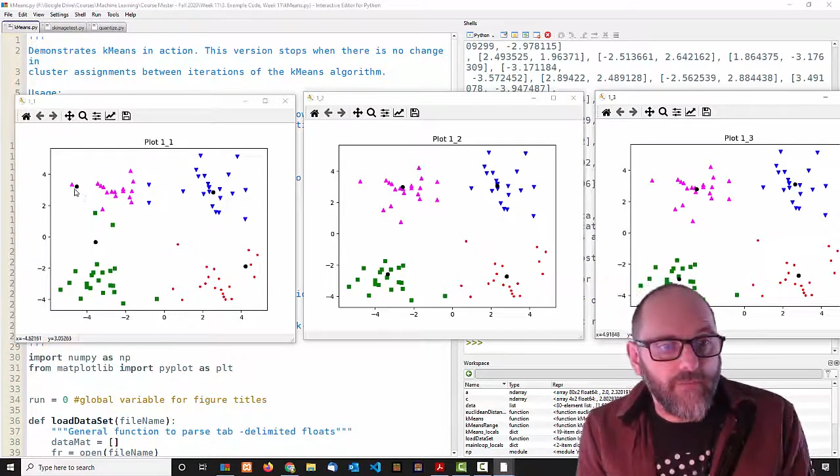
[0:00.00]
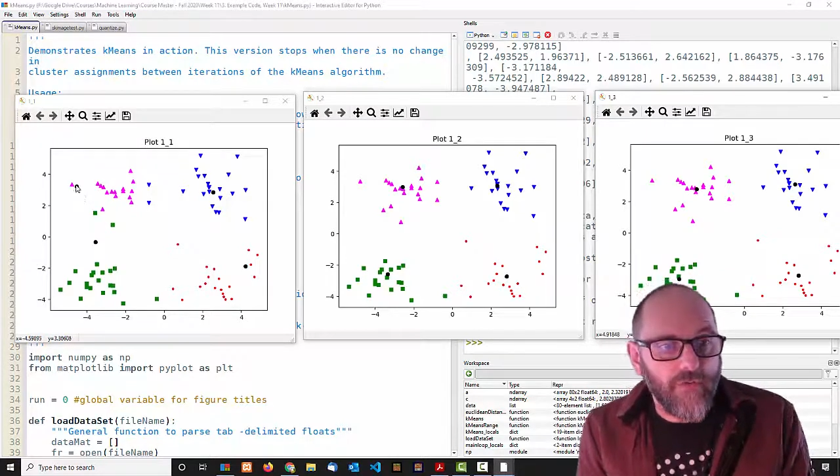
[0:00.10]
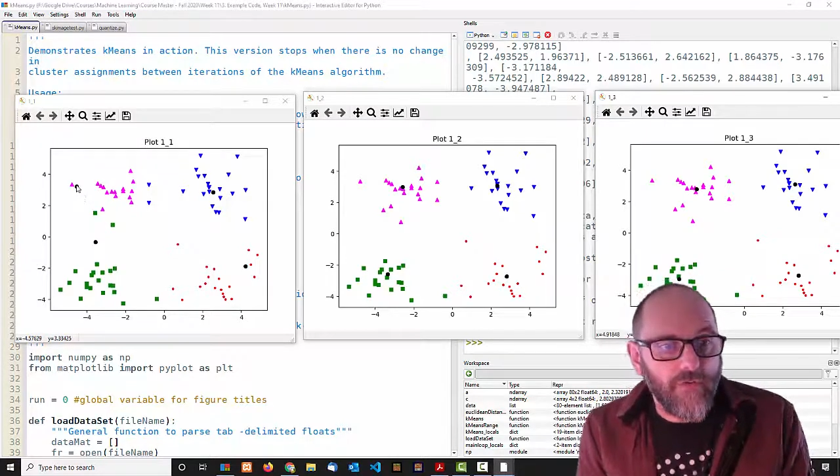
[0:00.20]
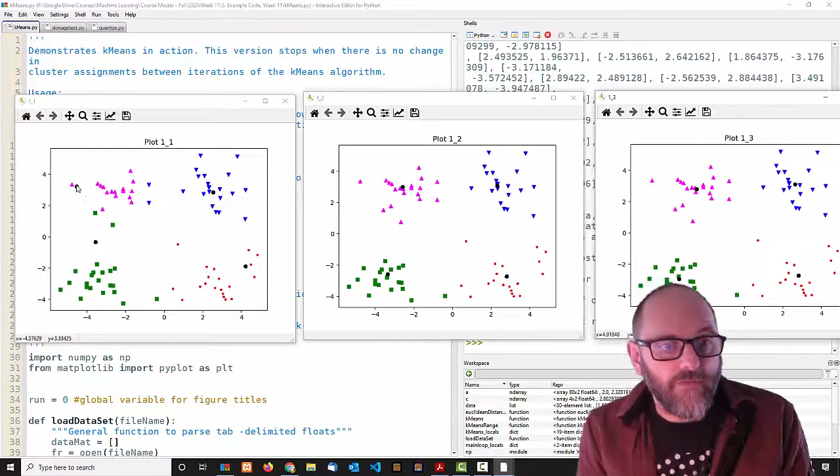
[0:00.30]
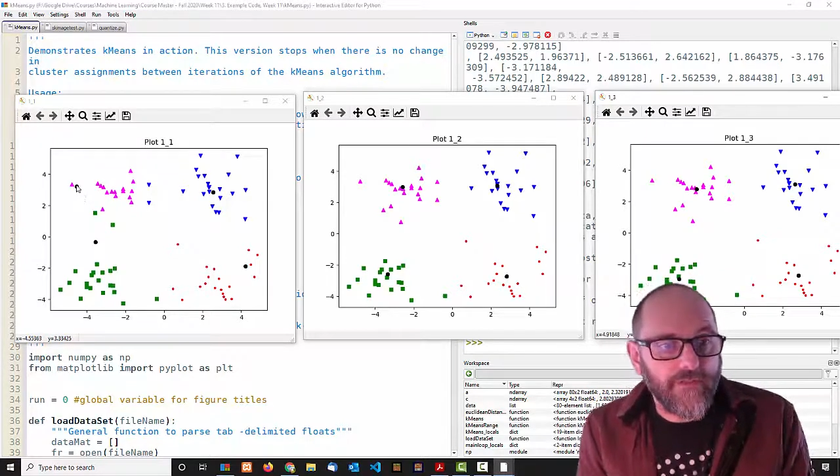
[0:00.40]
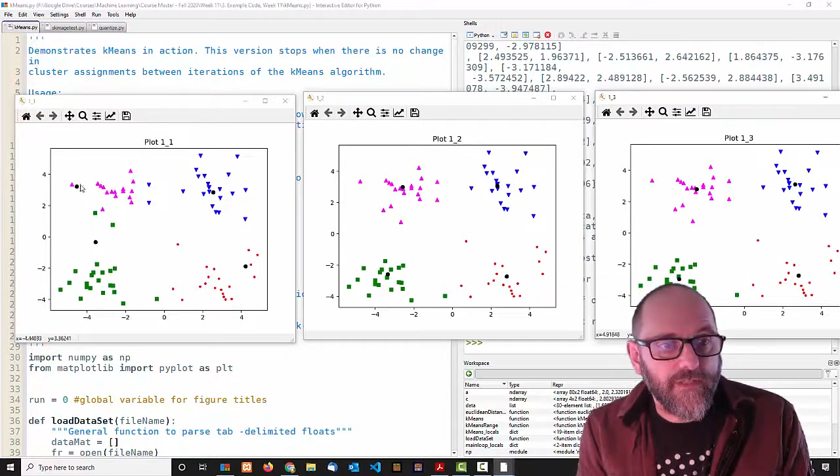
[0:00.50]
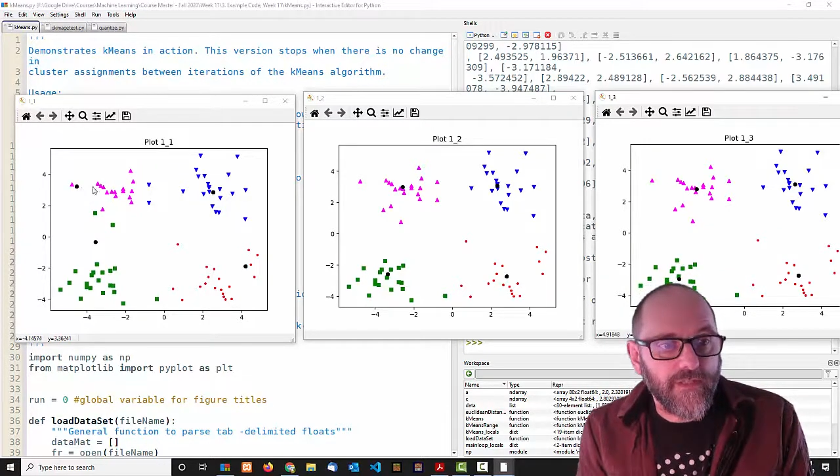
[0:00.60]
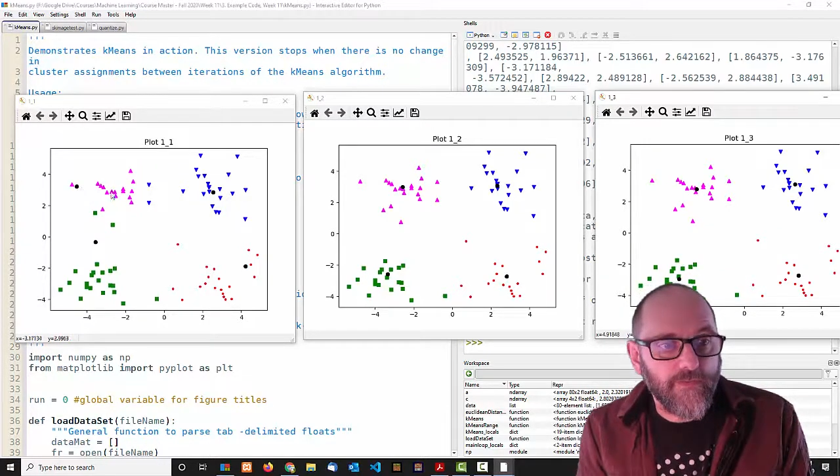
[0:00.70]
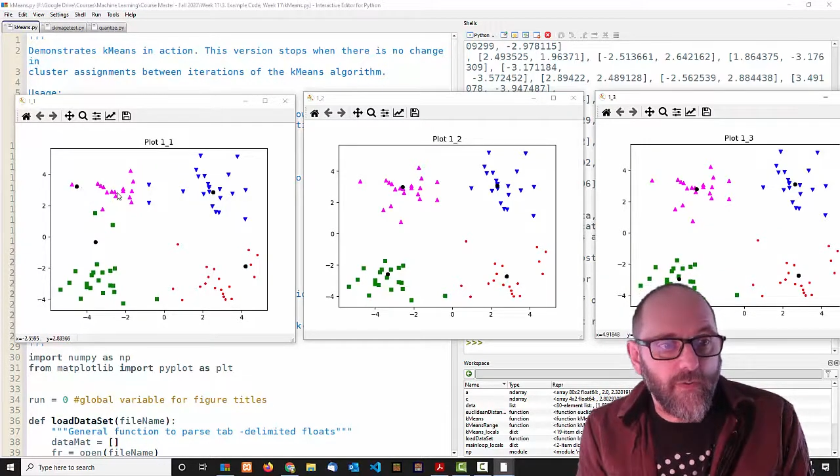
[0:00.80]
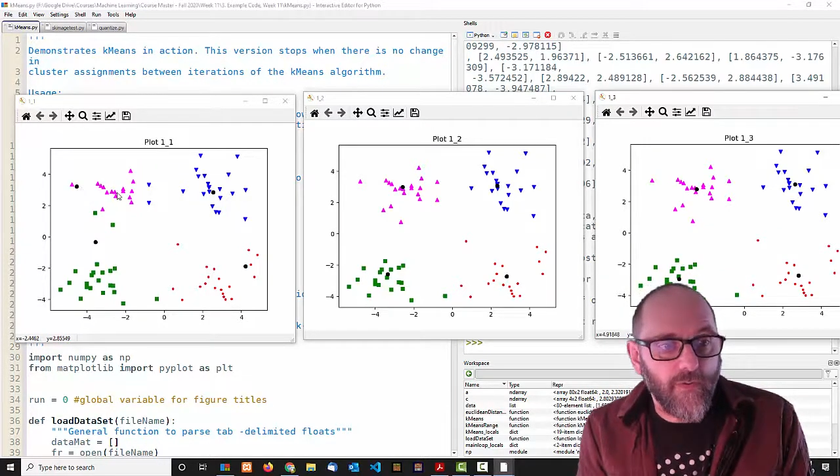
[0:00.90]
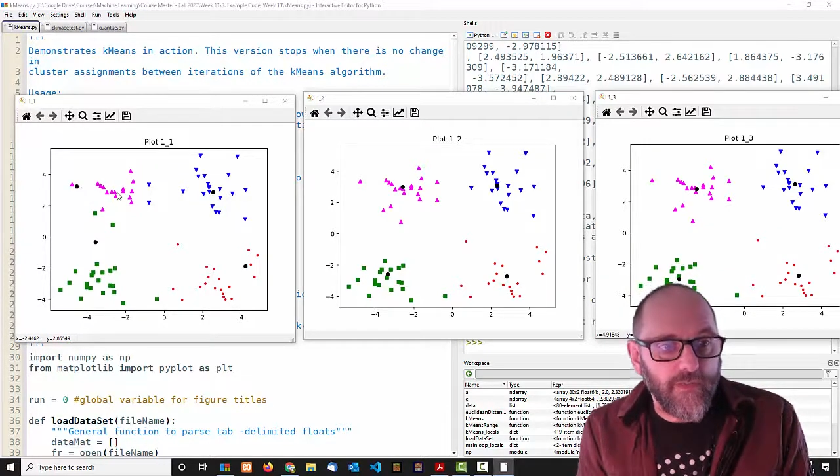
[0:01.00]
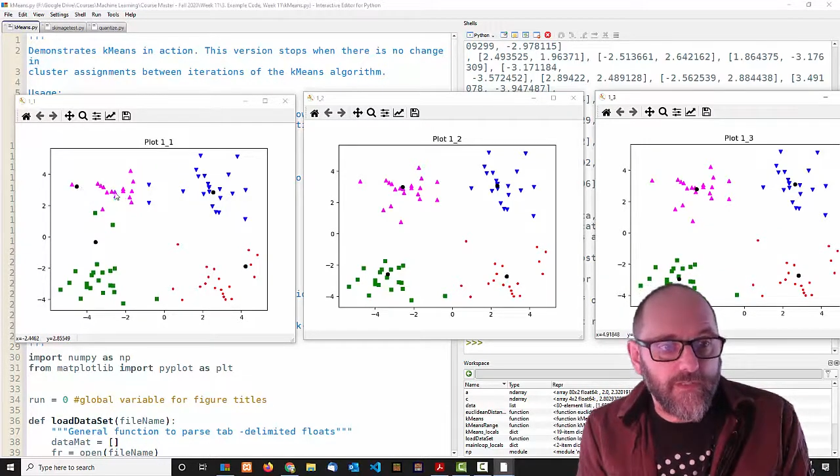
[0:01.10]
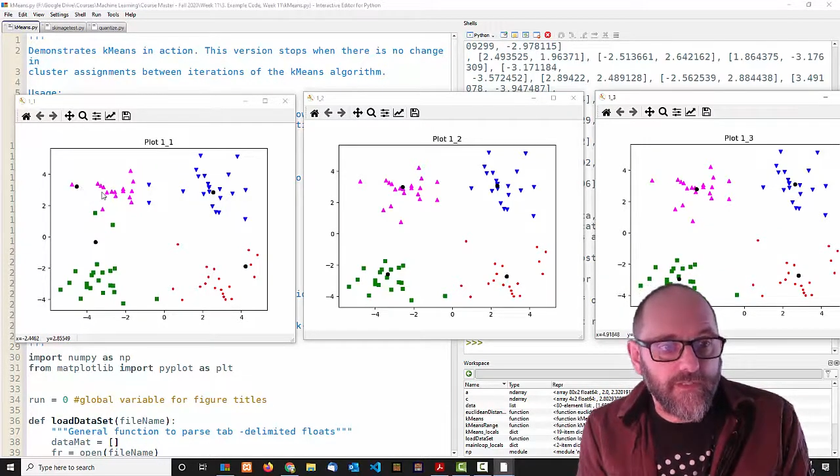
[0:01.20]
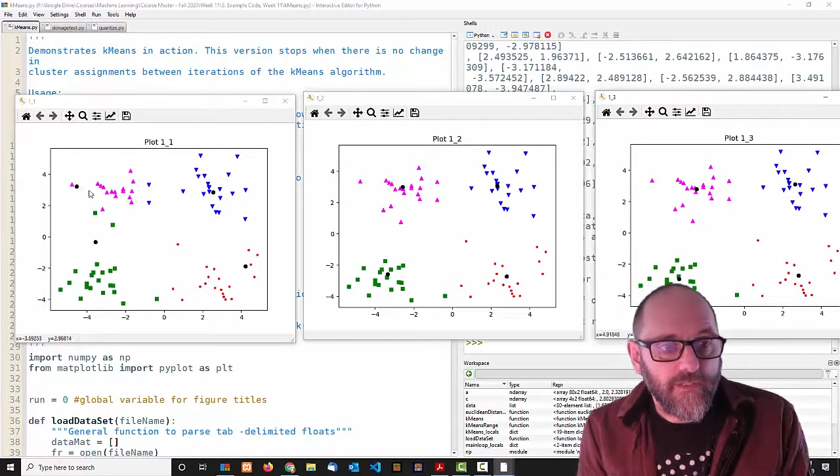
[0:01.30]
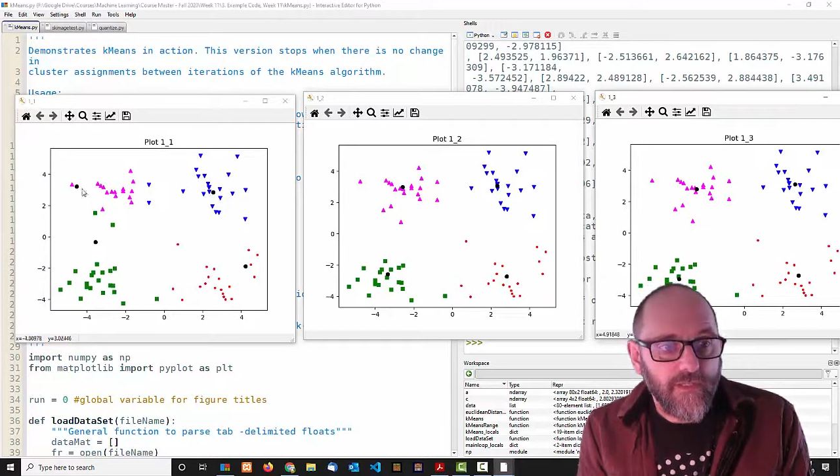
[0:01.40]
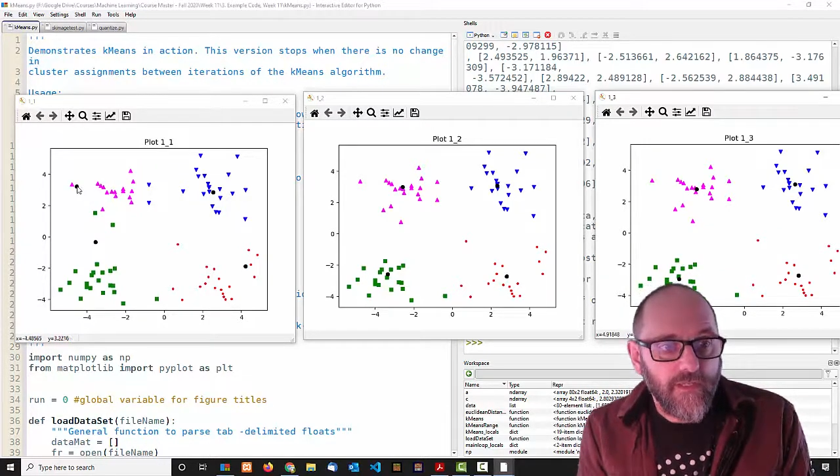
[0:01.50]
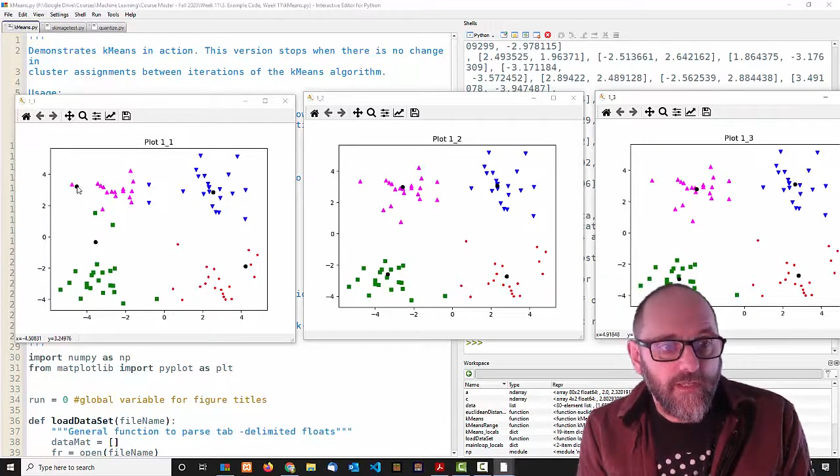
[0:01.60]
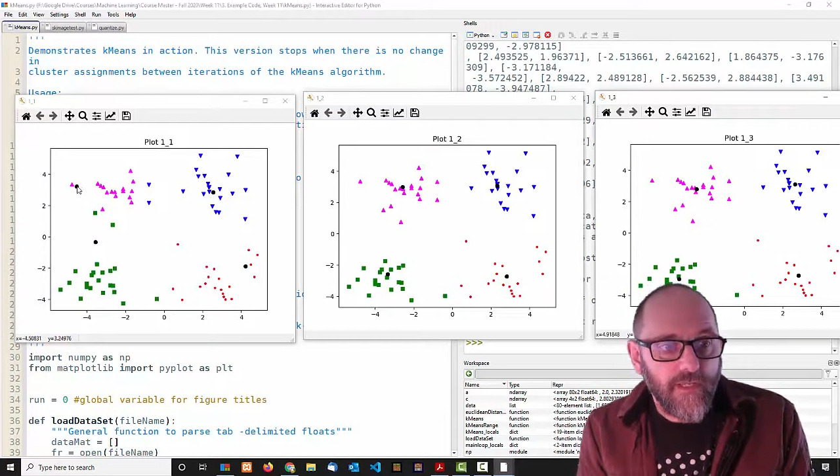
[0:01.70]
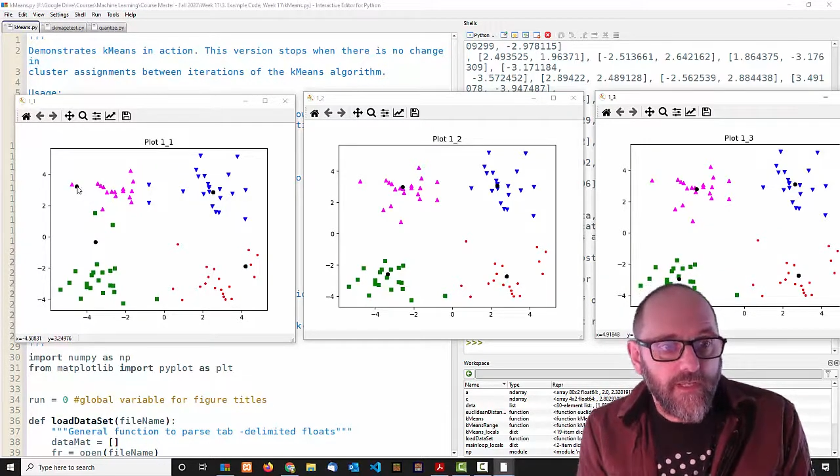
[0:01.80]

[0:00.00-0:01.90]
moves these points.